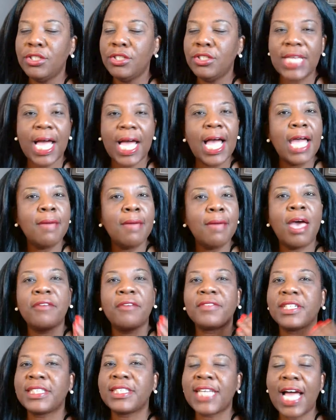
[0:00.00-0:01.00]
time
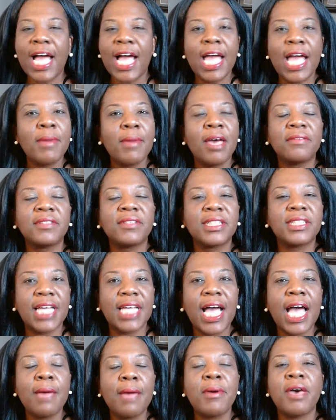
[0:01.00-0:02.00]
after time after
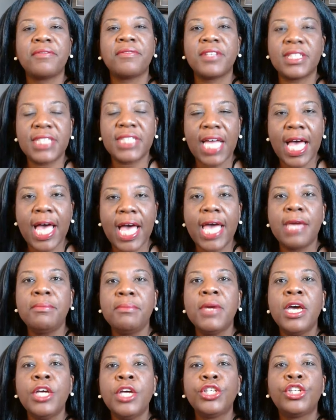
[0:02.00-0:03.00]
time after time
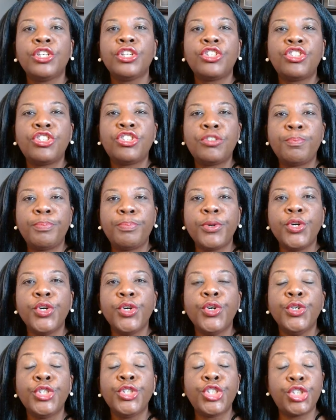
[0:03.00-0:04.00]
to
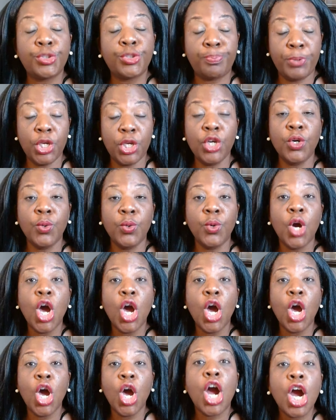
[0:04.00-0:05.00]
spew
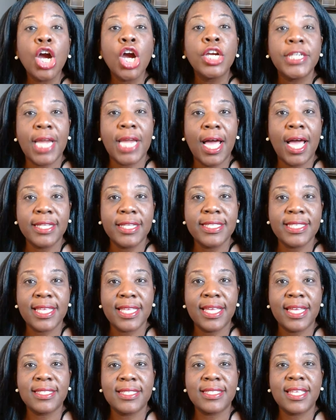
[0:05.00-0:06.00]
her
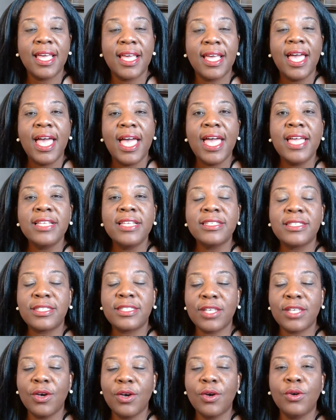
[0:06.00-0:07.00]
nonsense. And
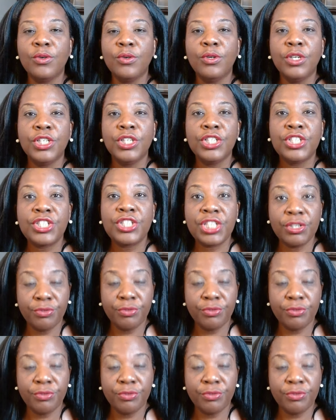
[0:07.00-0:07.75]
so she